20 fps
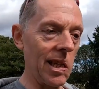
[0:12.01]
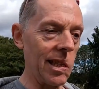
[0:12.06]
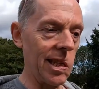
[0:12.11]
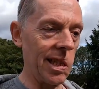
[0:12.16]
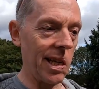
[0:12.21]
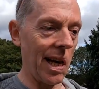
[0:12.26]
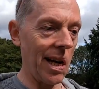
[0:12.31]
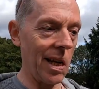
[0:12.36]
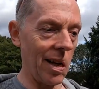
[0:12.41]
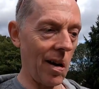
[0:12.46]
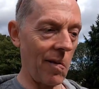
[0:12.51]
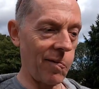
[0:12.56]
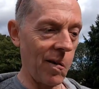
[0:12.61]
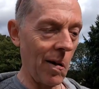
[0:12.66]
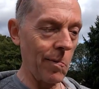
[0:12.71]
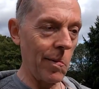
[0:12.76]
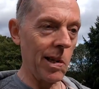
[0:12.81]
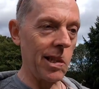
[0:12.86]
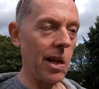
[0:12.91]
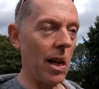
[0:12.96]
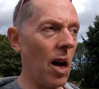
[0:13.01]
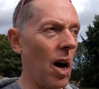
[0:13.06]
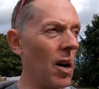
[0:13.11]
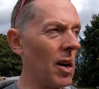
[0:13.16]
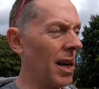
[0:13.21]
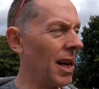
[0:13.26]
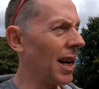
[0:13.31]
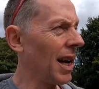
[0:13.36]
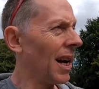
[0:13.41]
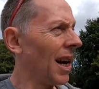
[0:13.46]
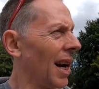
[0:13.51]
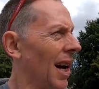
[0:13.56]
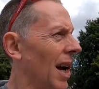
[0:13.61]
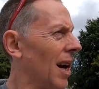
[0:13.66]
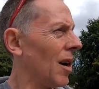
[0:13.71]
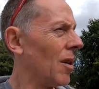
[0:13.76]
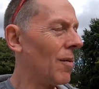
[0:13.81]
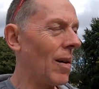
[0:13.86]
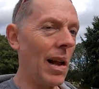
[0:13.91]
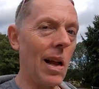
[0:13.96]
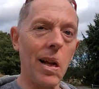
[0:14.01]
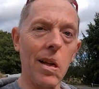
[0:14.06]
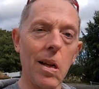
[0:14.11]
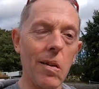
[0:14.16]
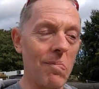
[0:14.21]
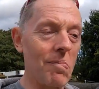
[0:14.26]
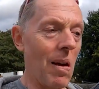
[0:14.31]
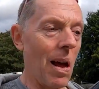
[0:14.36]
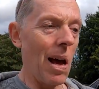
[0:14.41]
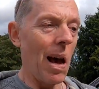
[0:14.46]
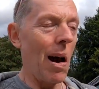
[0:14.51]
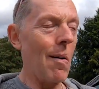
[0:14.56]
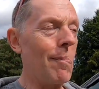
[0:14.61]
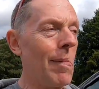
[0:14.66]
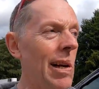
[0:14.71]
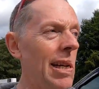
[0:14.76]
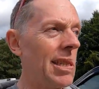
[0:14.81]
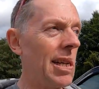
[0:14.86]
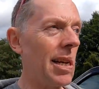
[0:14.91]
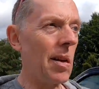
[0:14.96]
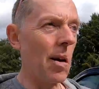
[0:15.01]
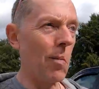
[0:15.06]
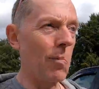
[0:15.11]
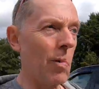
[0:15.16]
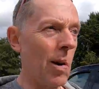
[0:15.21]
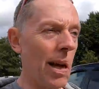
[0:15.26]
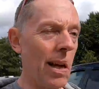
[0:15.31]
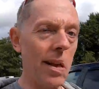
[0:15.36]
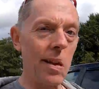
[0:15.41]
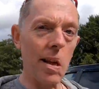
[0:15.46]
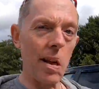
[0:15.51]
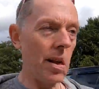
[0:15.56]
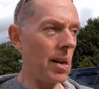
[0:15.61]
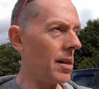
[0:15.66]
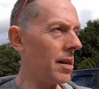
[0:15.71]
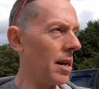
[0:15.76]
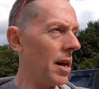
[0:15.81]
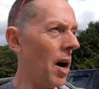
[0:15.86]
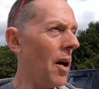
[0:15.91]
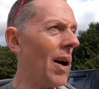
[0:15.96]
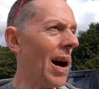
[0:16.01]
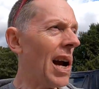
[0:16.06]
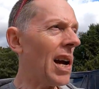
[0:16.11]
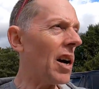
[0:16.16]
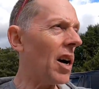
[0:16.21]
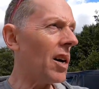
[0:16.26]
this from this lock. Well, I'm meeting up with, oh hang